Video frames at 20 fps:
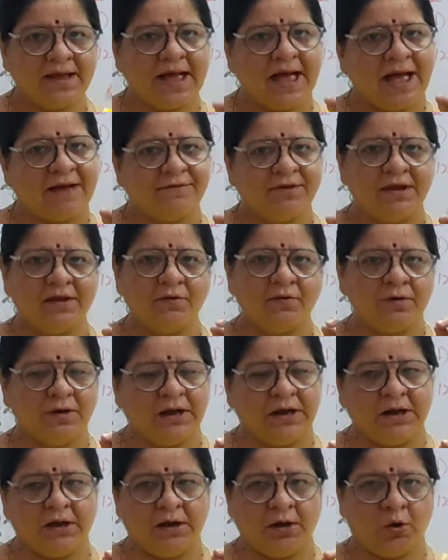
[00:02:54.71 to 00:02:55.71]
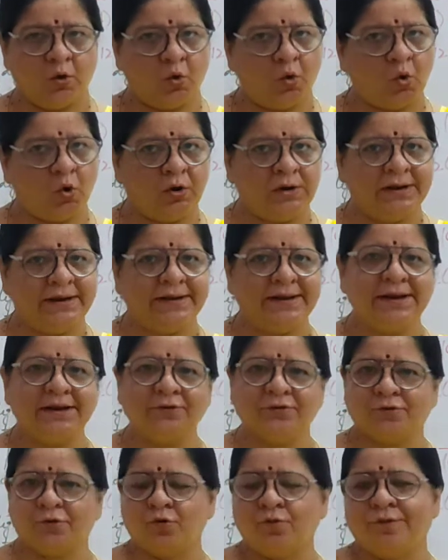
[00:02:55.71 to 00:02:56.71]
having a hole in
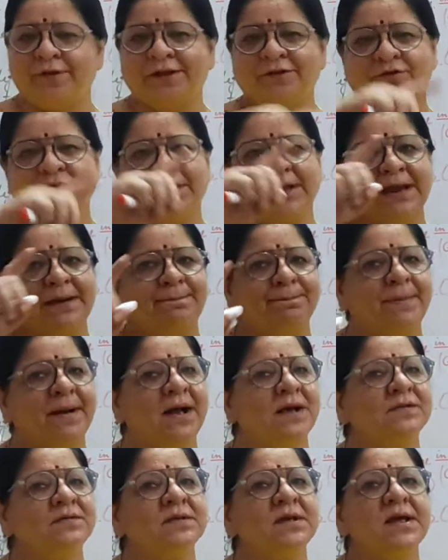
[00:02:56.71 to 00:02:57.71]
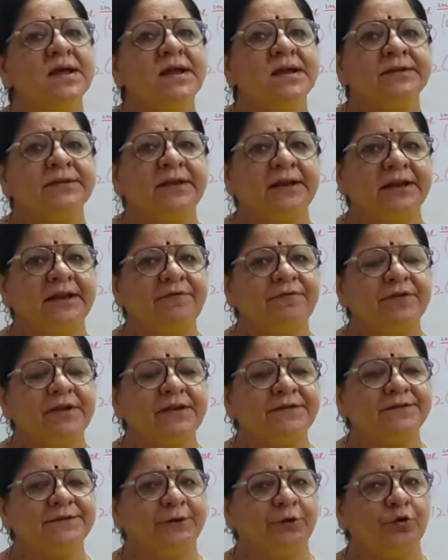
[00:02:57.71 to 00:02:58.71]
it through which we can pass
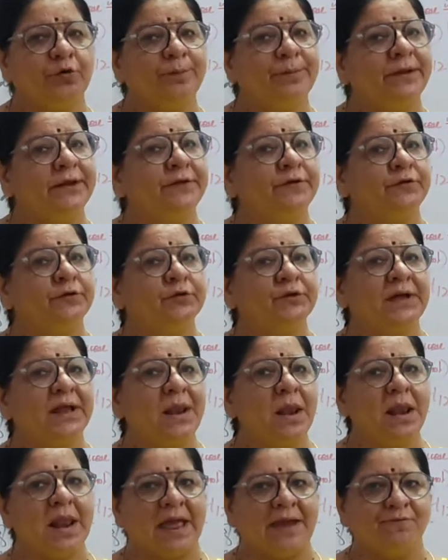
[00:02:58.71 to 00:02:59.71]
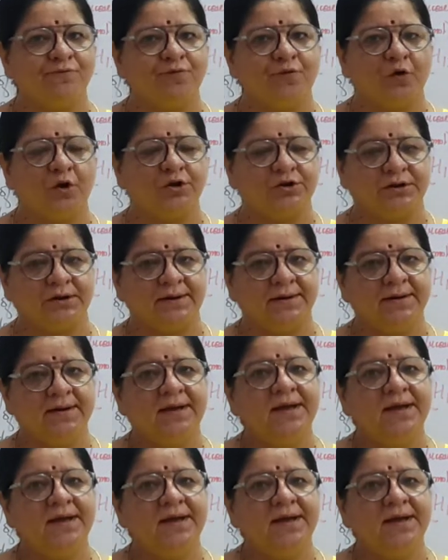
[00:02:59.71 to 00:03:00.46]
delivery tube into the lime water.